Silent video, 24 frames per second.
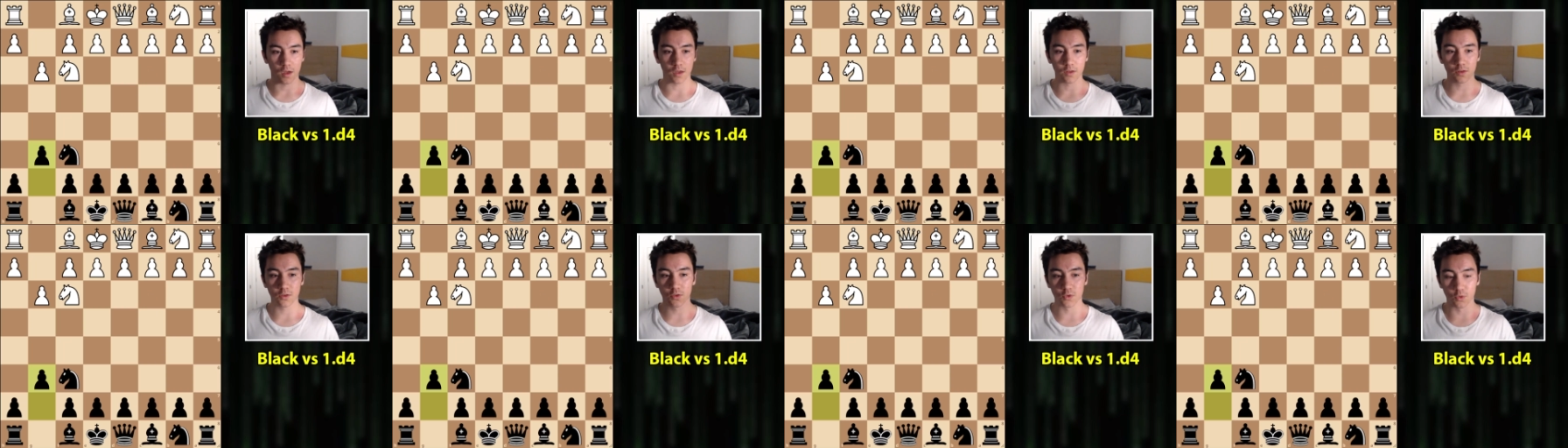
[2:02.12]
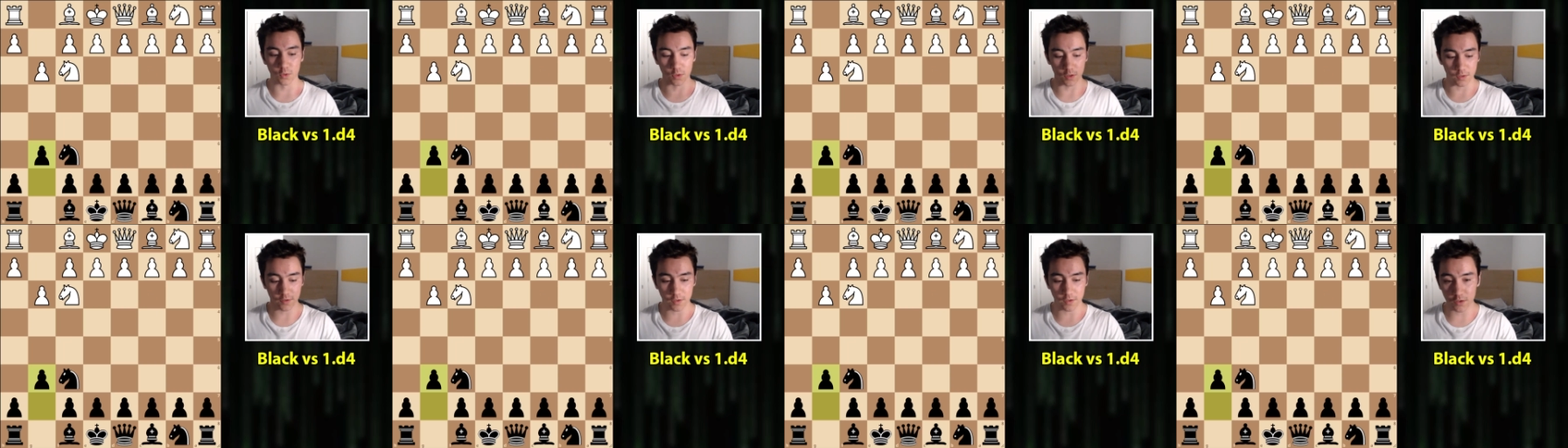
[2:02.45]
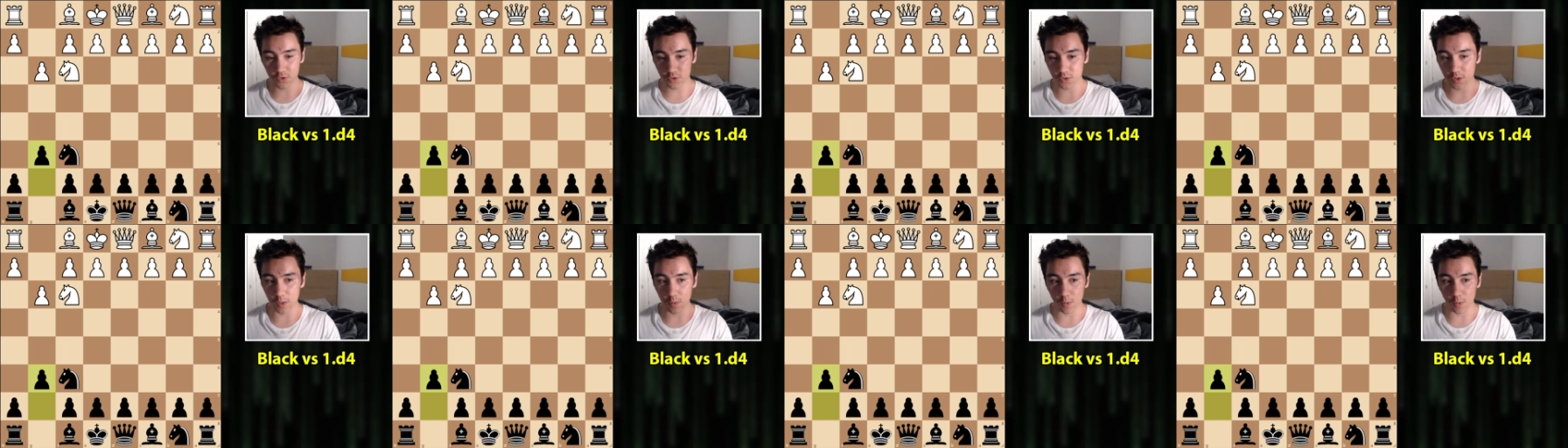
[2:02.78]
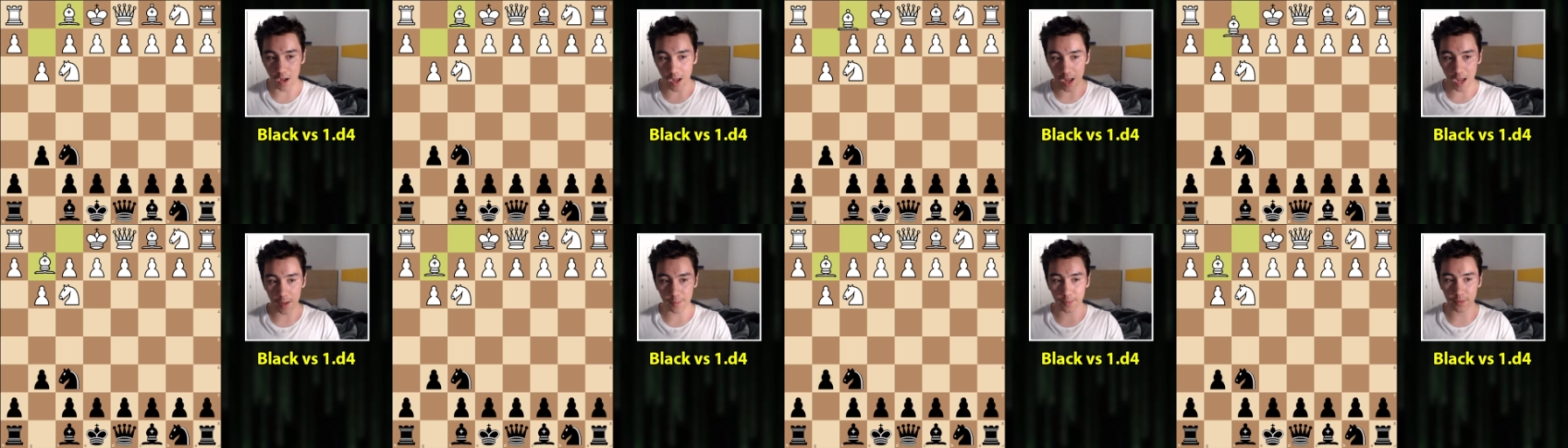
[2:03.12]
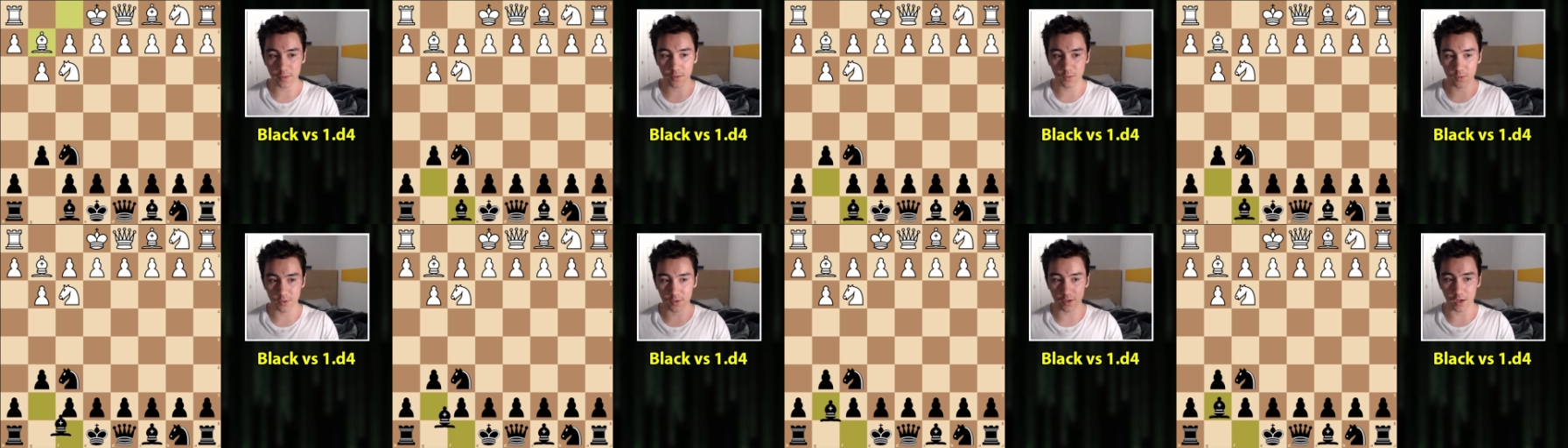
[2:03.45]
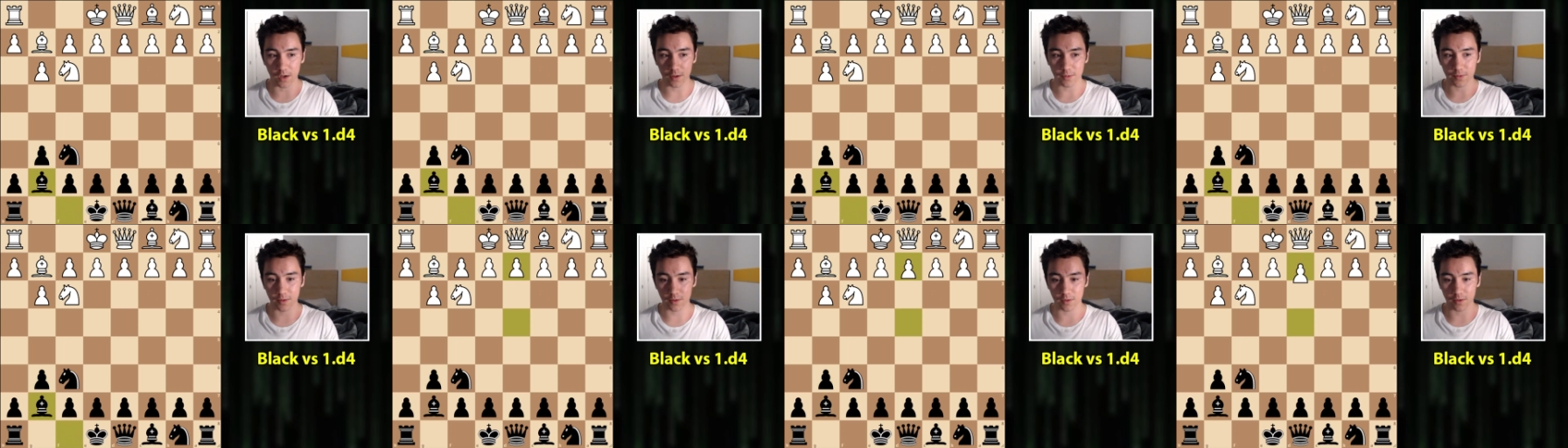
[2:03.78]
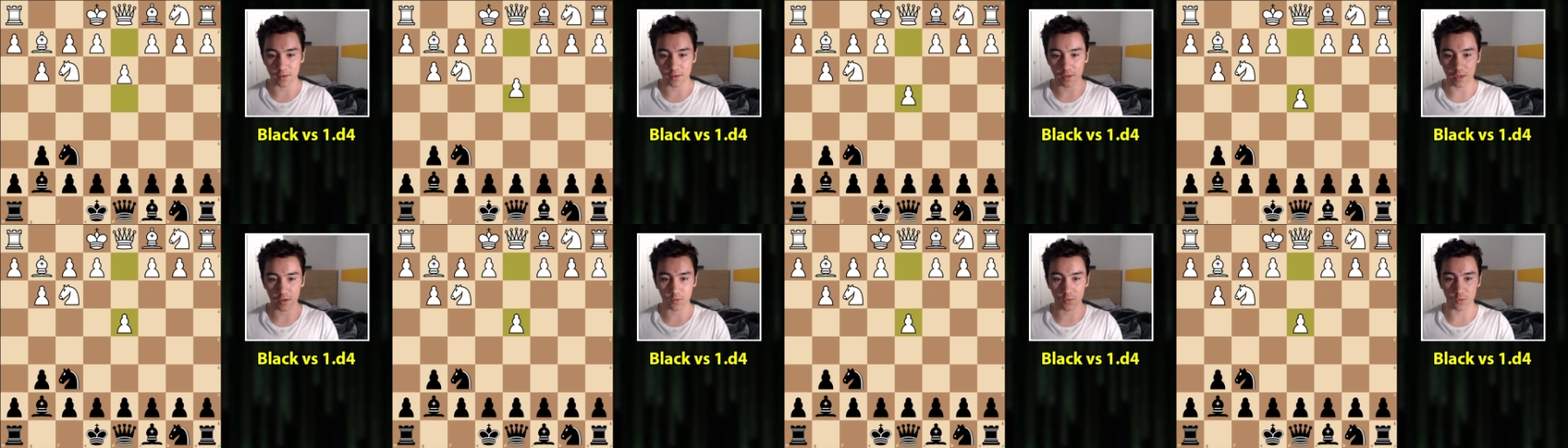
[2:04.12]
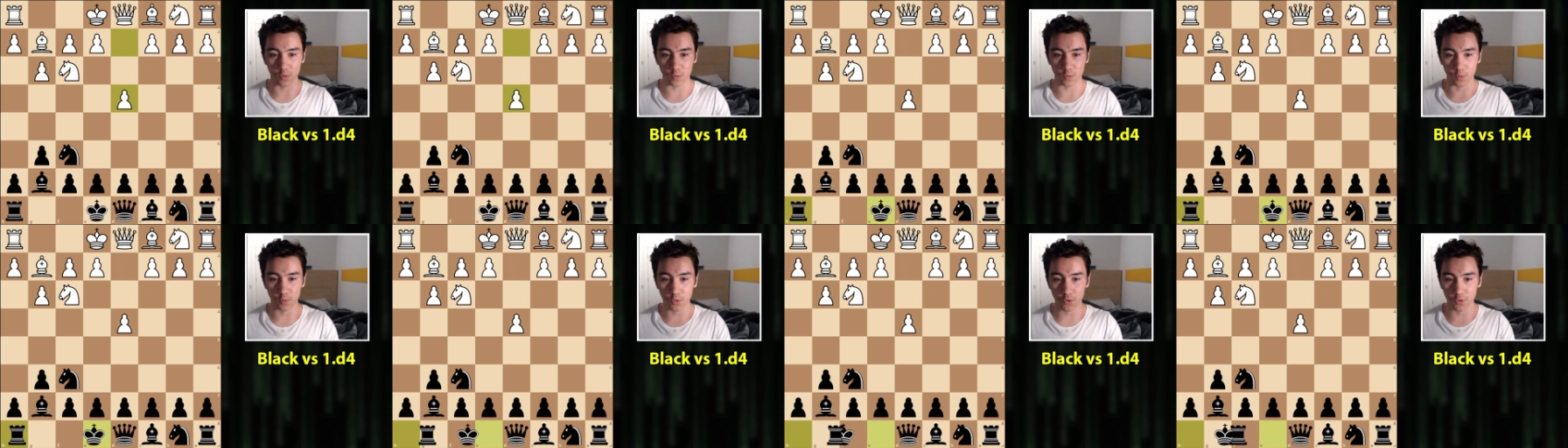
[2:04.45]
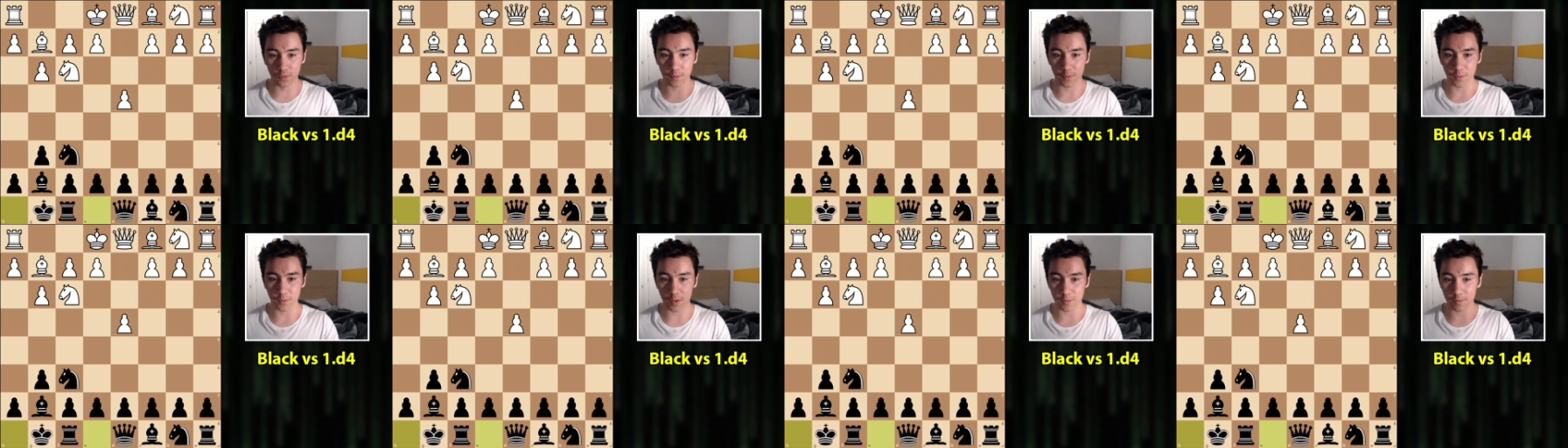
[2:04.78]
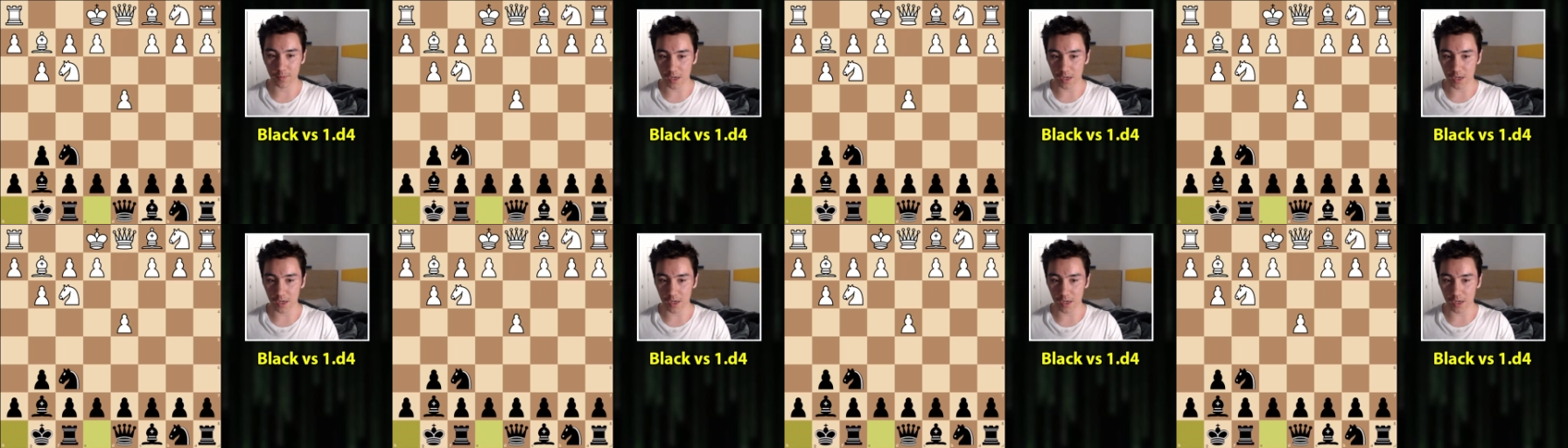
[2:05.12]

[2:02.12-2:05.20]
And so essentially what happened was after the next few moves when